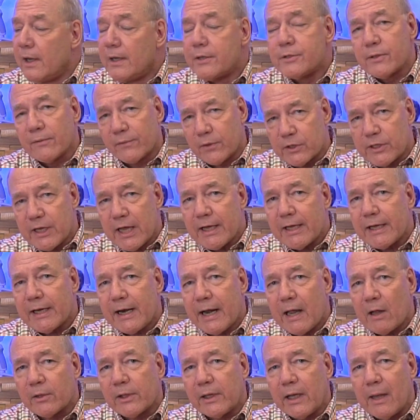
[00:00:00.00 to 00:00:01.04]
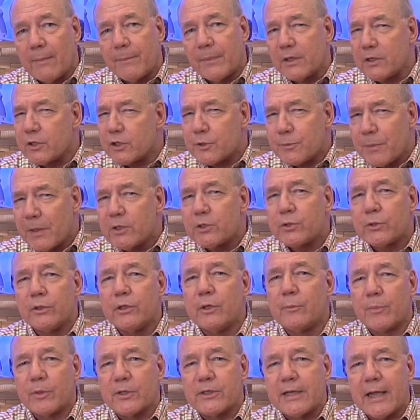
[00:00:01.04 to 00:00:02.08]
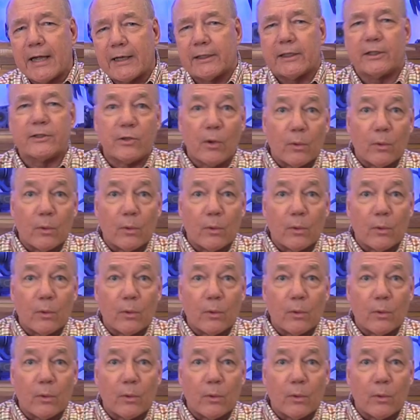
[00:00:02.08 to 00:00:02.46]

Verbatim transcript: So if you're taking it out camping, just make sure you protect it.